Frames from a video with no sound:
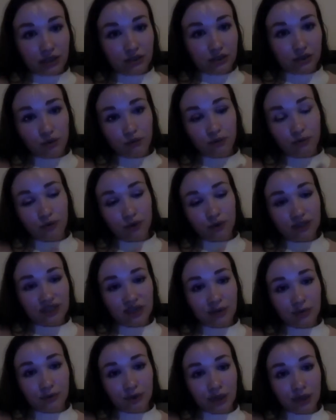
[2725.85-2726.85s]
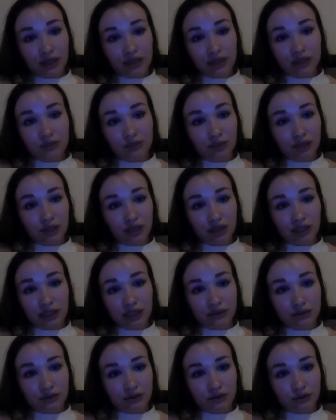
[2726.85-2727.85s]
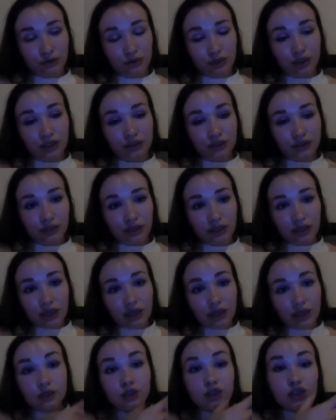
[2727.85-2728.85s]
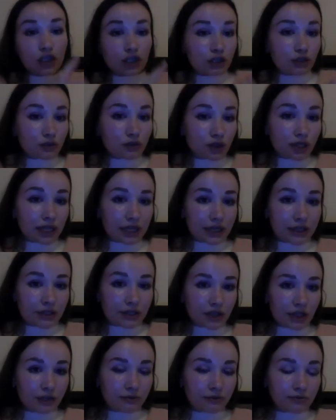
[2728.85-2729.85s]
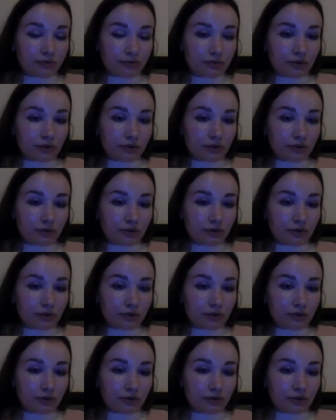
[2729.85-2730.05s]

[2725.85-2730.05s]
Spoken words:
So for example, I can be allocated to either a general X-ray